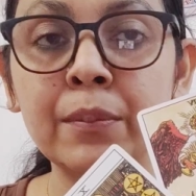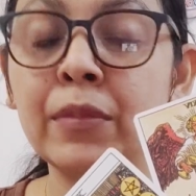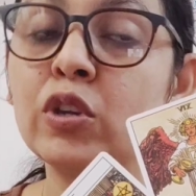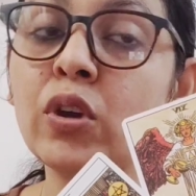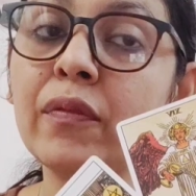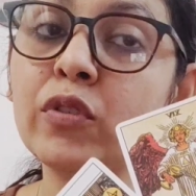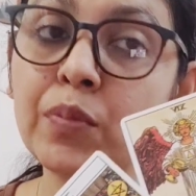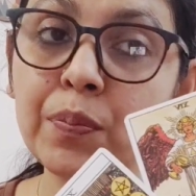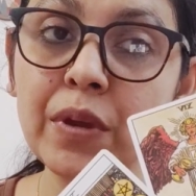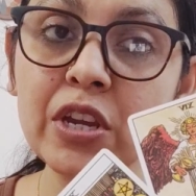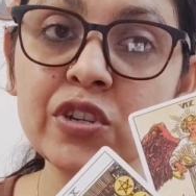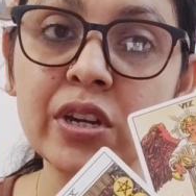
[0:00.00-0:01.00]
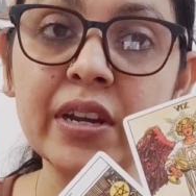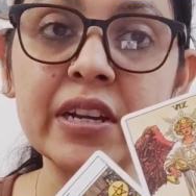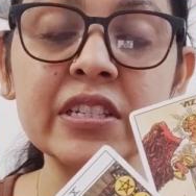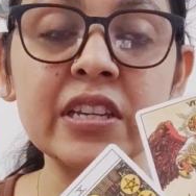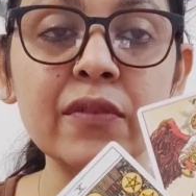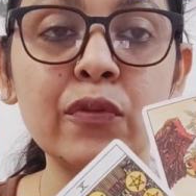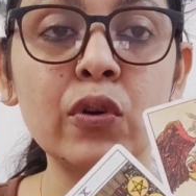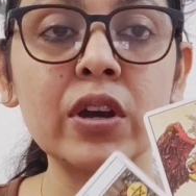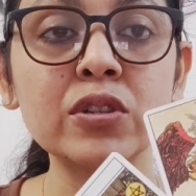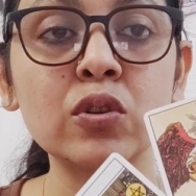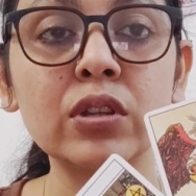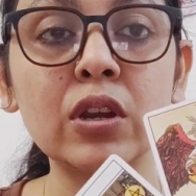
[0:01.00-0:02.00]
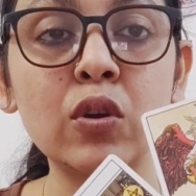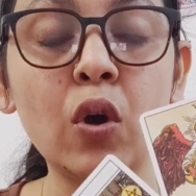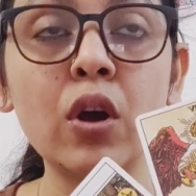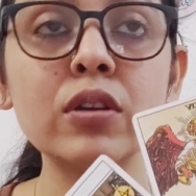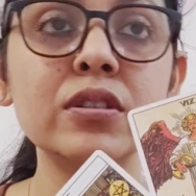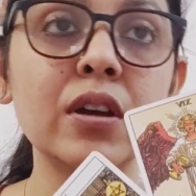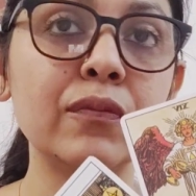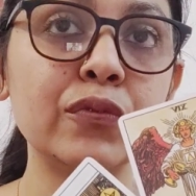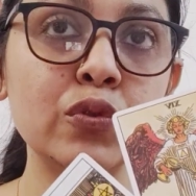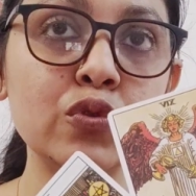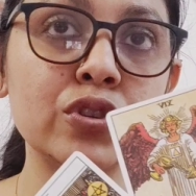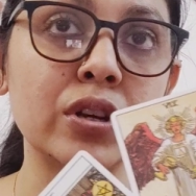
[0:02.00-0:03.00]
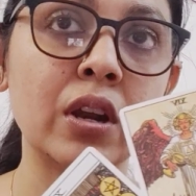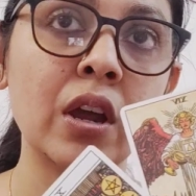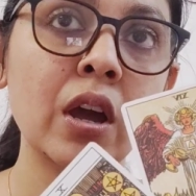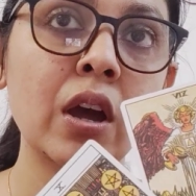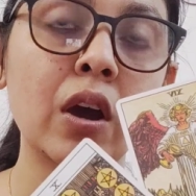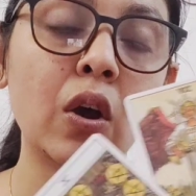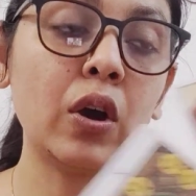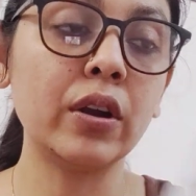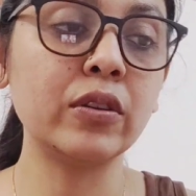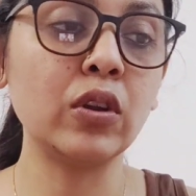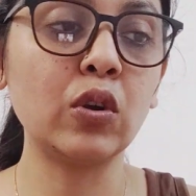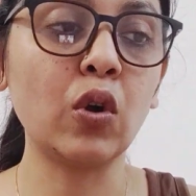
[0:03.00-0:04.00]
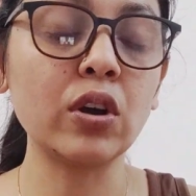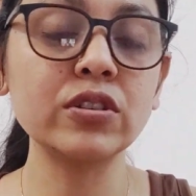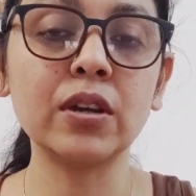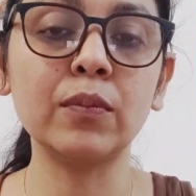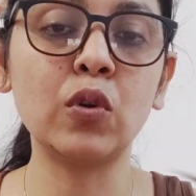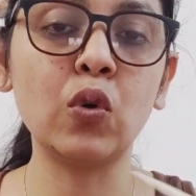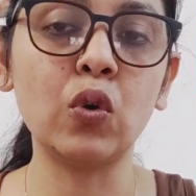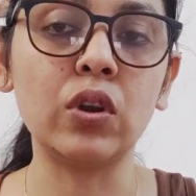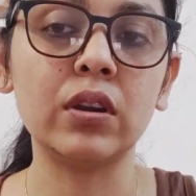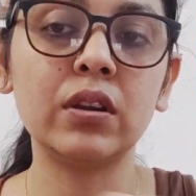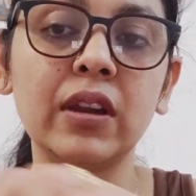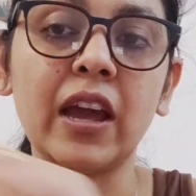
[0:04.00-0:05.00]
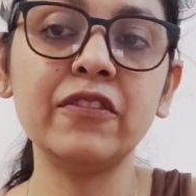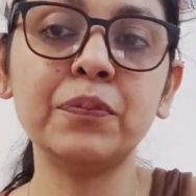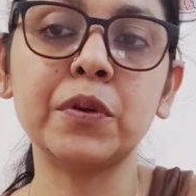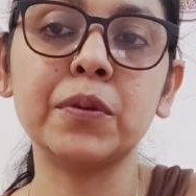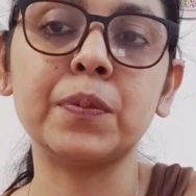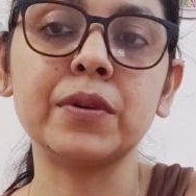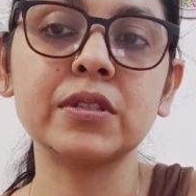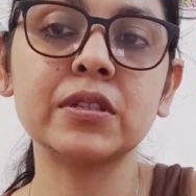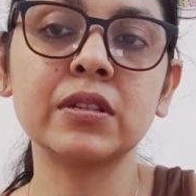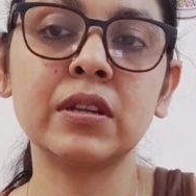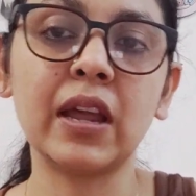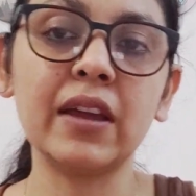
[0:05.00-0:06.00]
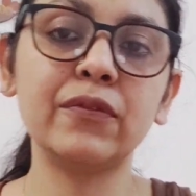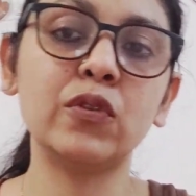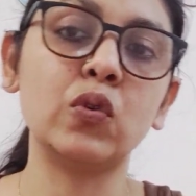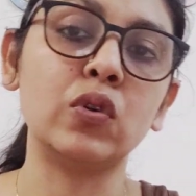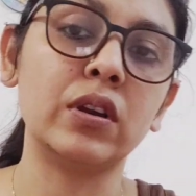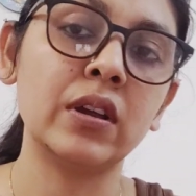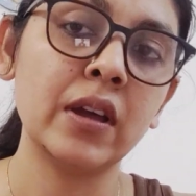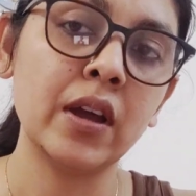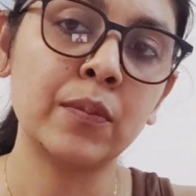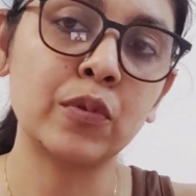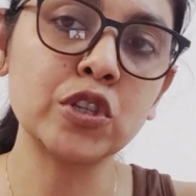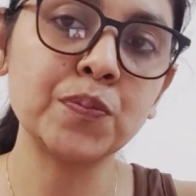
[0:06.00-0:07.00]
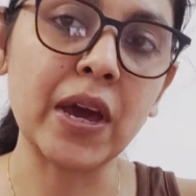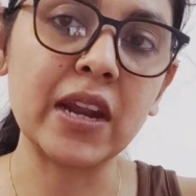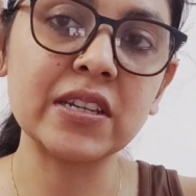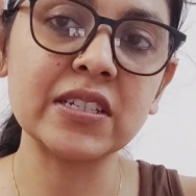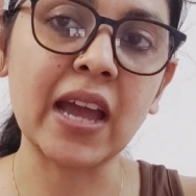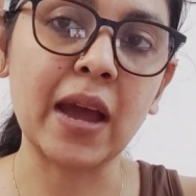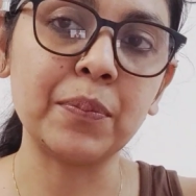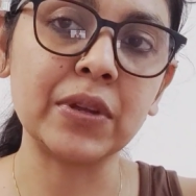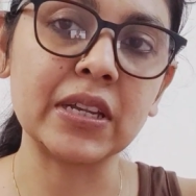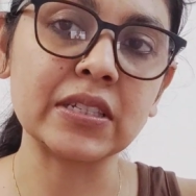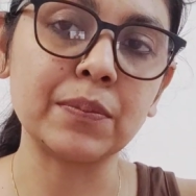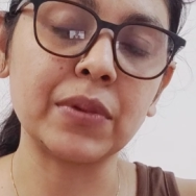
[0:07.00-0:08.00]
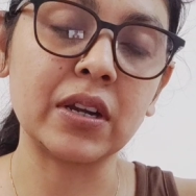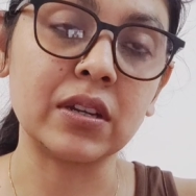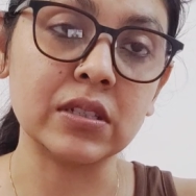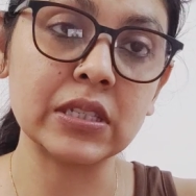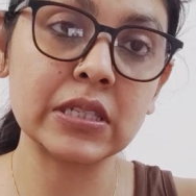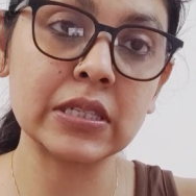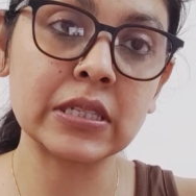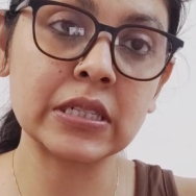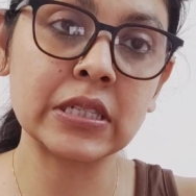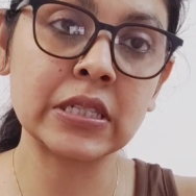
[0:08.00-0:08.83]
But you have to be patient and stay focused on the long-term future, on your long-term goal, life purpose, life goal, prosperity, happiness, abundance.